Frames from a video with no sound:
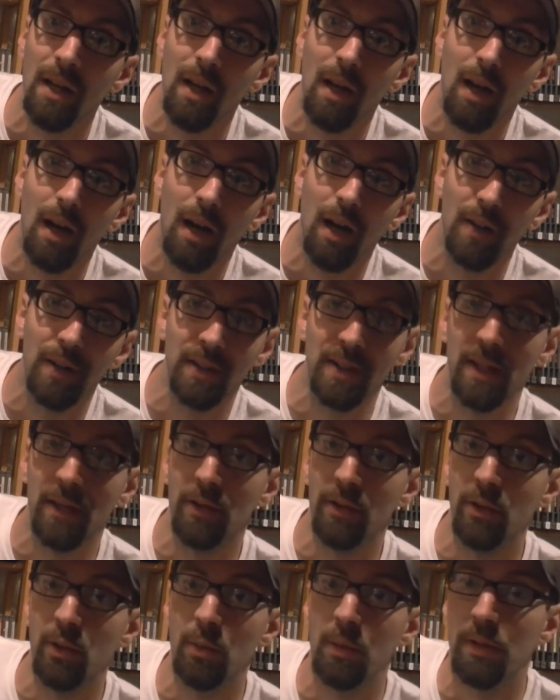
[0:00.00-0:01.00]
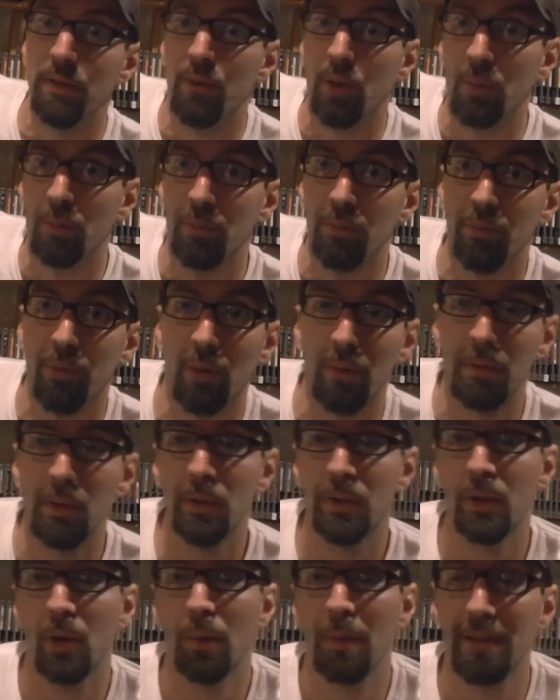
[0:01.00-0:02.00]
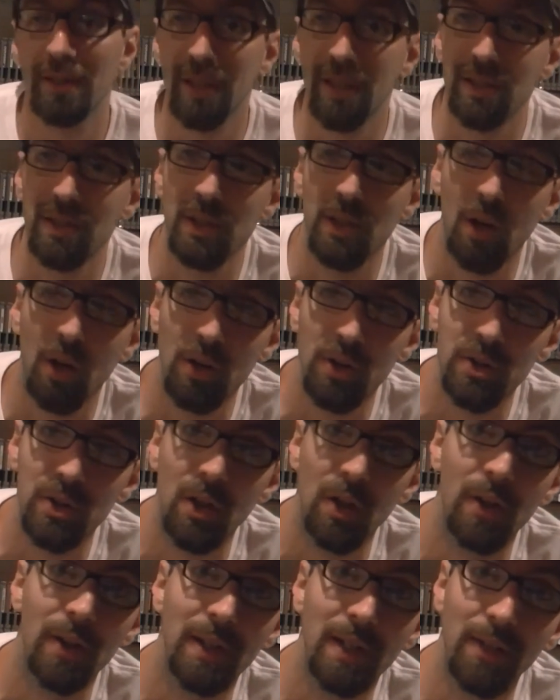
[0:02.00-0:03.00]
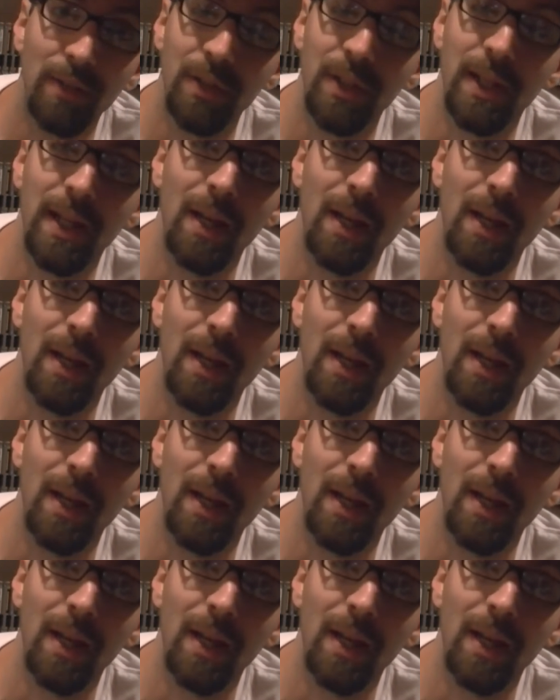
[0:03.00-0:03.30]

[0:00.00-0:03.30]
Uh, that they knew me from from YouTube as AC Card Shark and everything